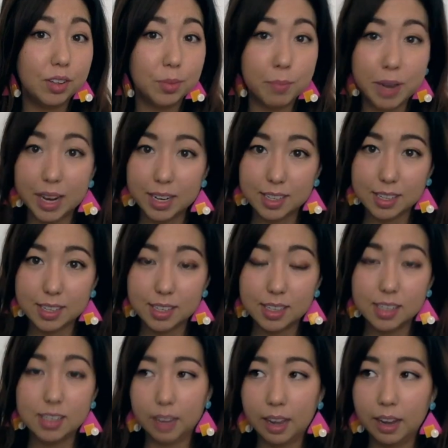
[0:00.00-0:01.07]
the
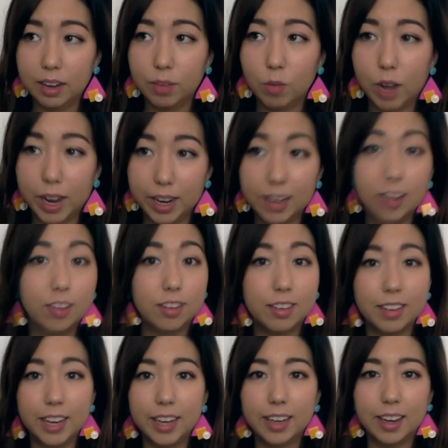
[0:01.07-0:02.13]
medicine and why he had to
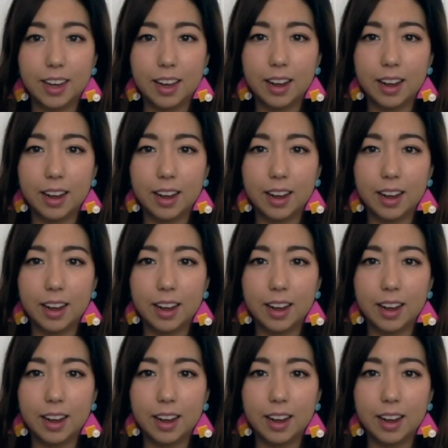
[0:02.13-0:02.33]
take it.